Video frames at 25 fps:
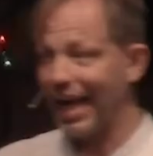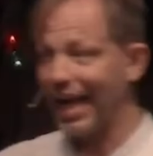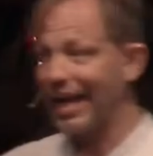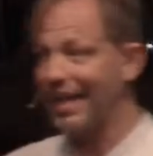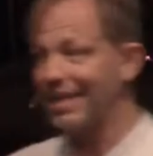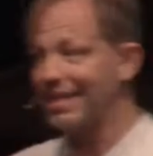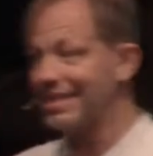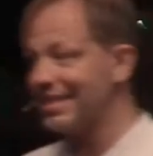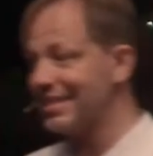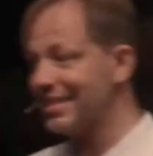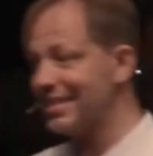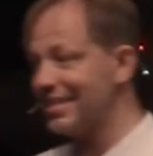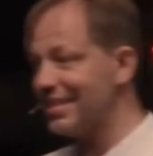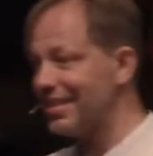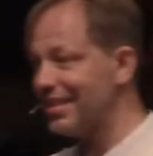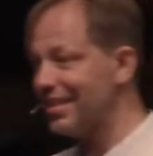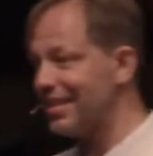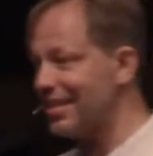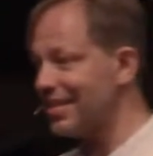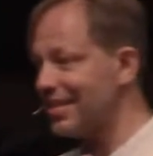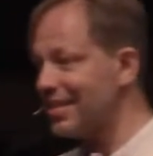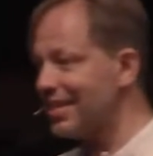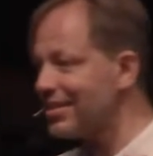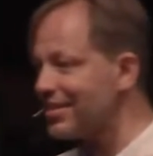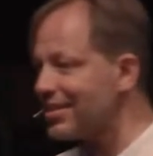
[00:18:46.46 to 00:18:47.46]
And
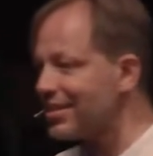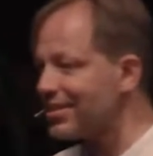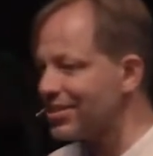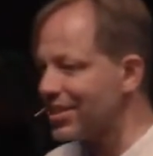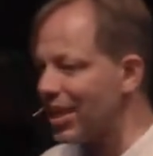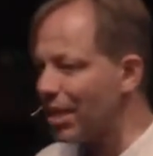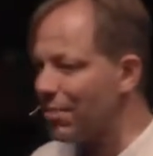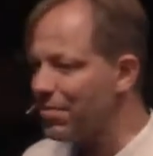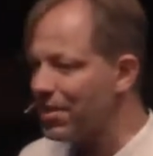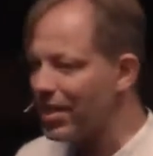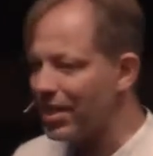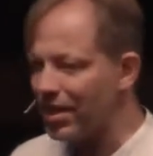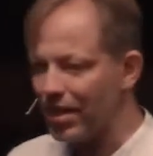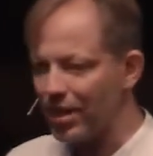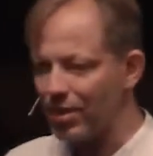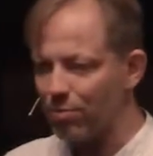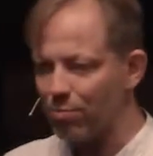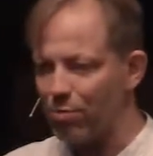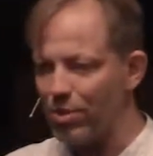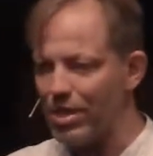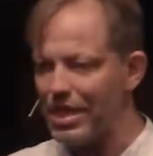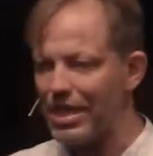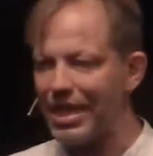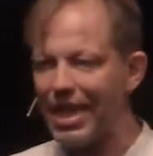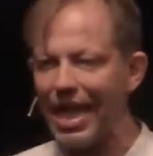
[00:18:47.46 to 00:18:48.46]
this is something
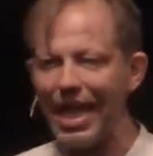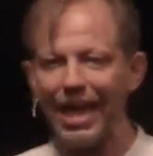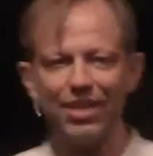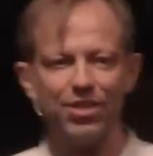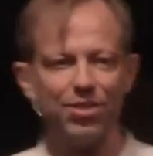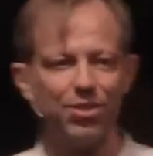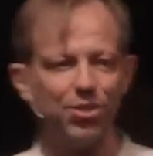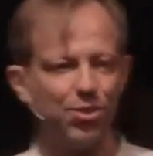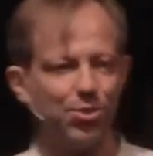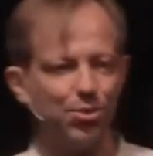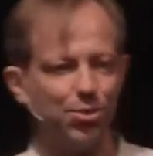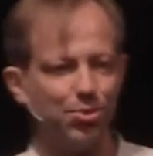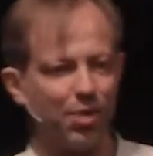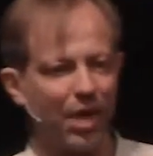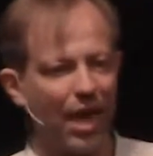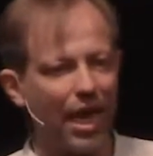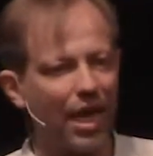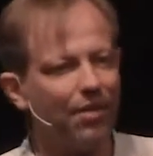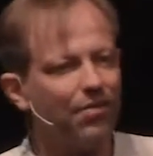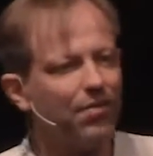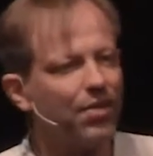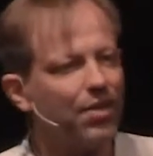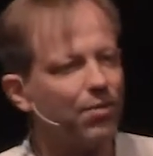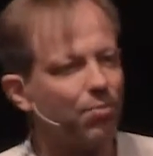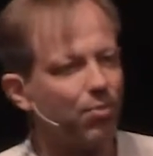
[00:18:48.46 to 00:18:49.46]
that we can do,
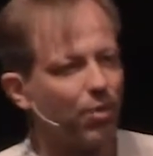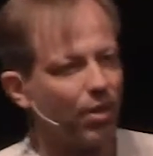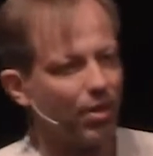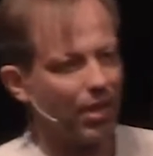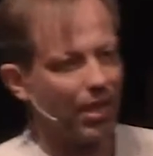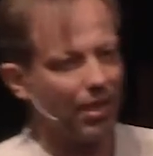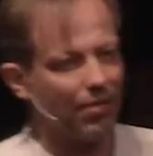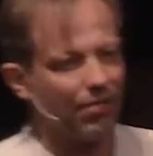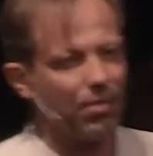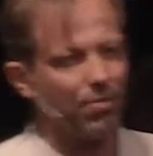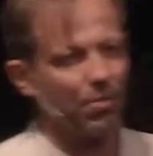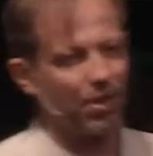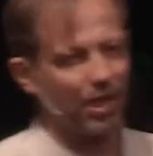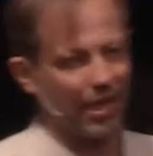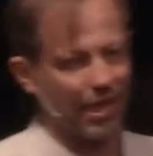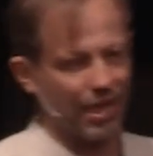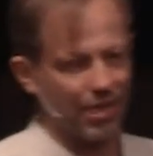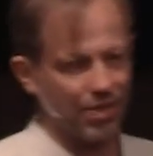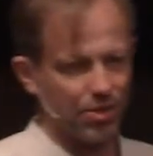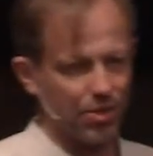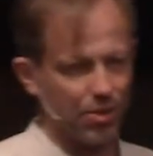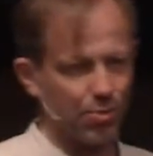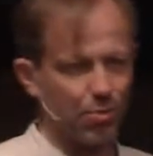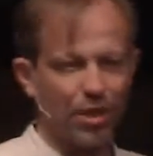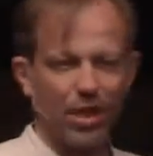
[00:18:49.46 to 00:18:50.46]
everybody
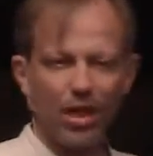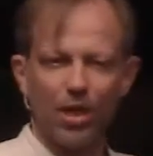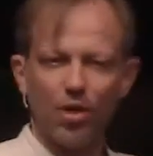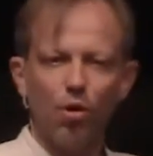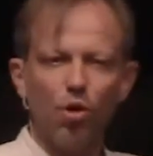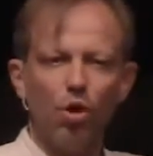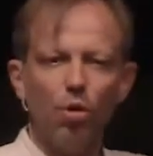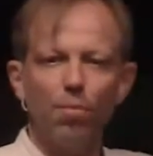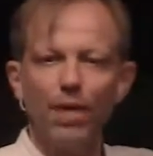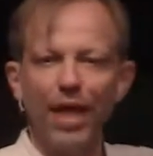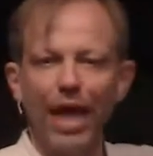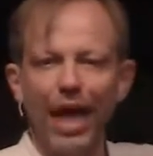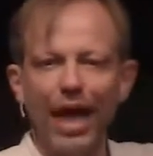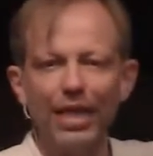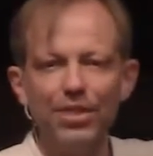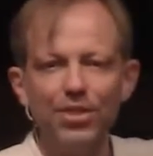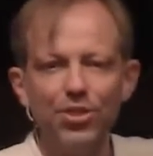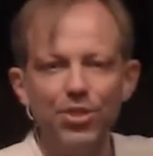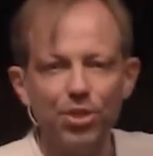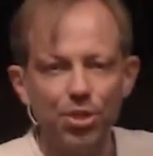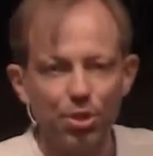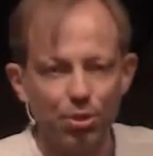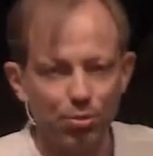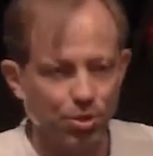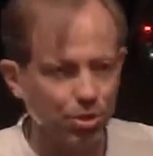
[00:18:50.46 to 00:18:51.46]
can do. We can all be
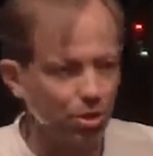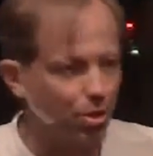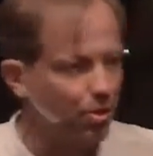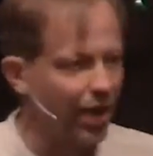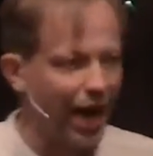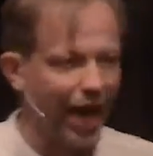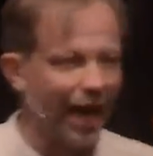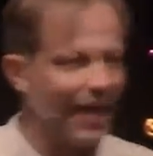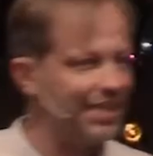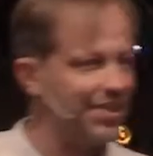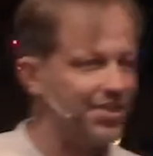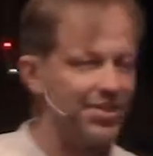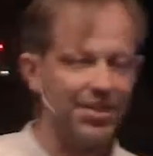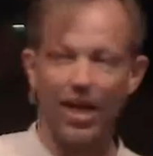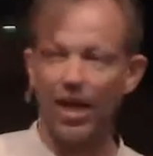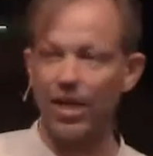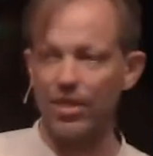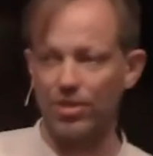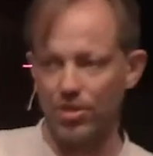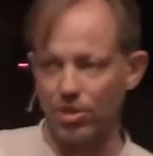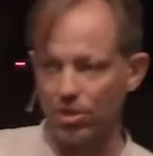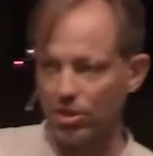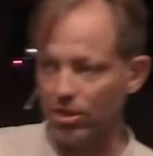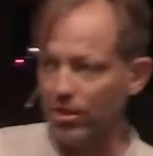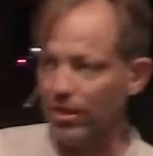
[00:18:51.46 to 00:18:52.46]
Andrews or
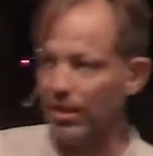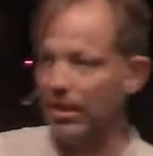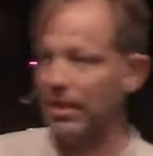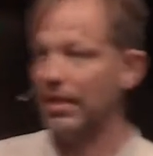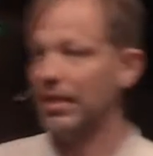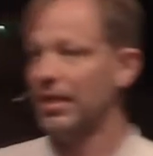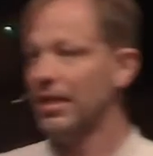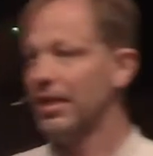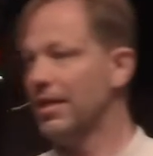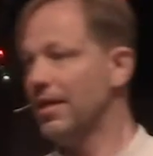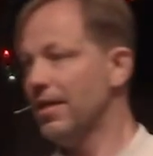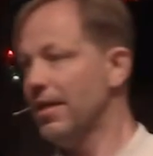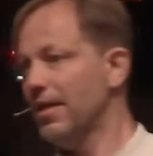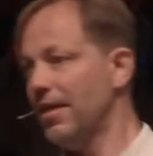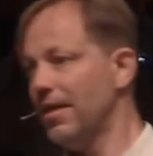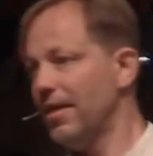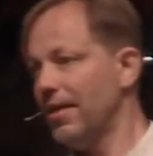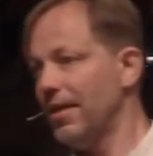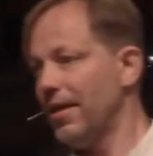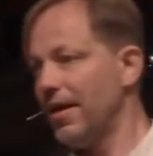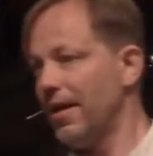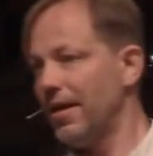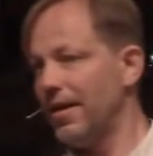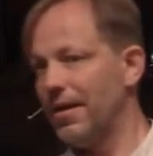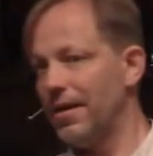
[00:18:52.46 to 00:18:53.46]
Andreas
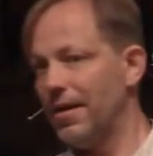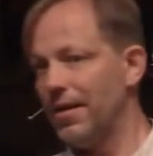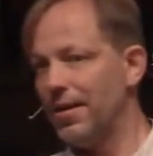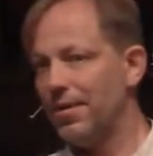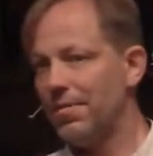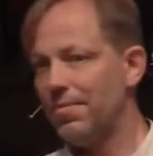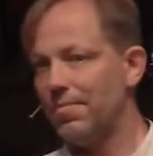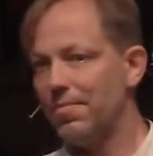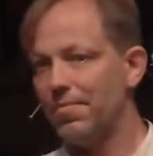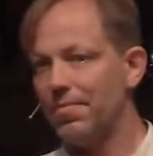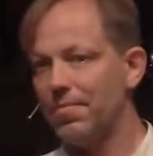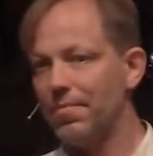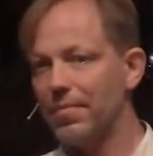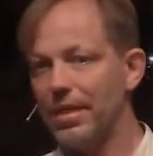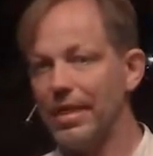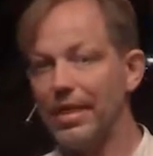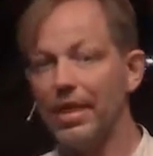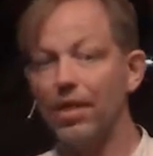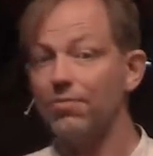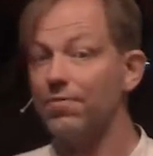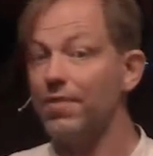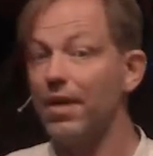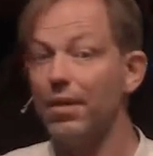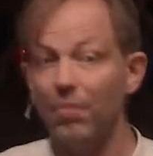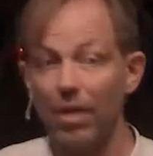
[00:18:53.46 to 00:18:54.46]

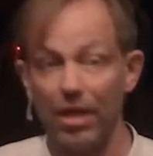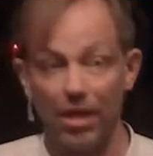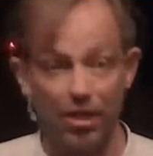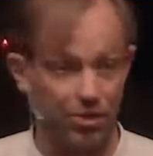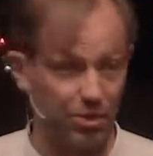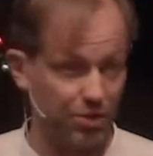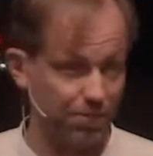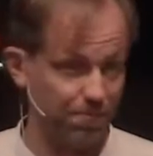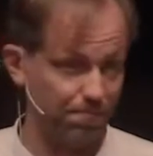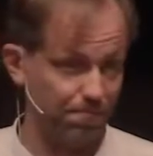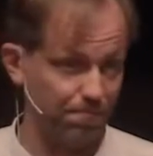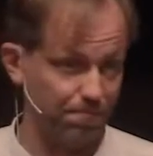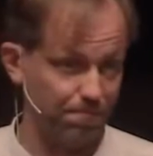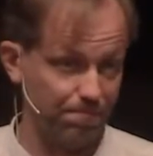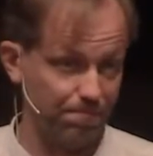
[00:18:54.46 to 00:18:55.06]
in our families.